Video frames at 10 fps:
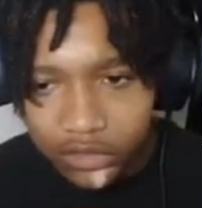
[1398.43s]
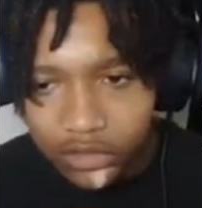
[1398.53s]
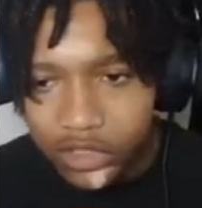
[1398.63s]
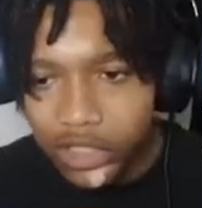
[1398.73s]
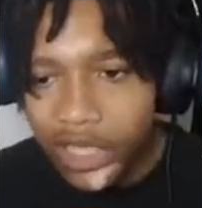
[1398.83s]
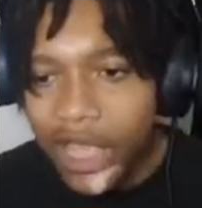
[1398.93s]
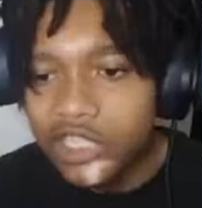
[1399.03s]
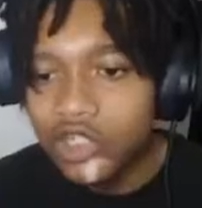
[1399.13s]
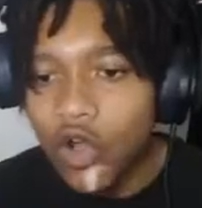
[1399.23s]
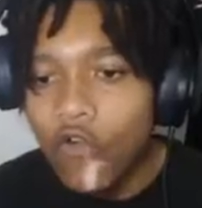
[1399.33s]
This nigga
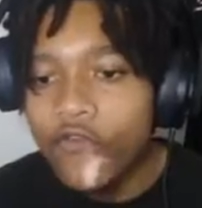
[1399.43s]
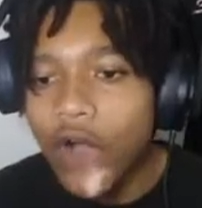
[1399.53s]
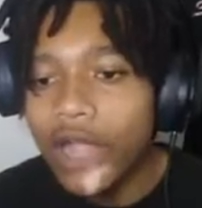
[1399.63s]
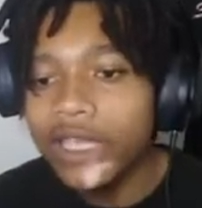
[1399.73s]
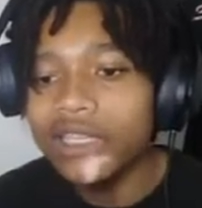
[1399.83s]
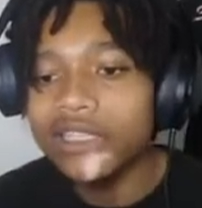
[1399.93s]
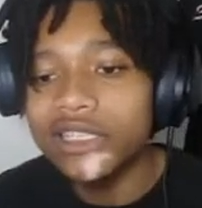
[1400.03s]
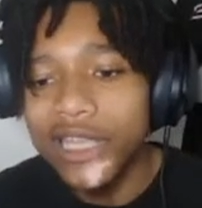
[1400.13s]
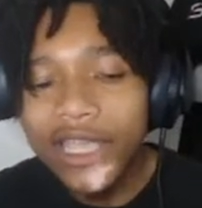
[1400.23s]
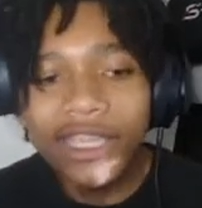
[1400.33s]
has no fucking
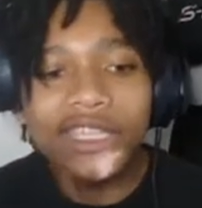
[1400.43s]
stick.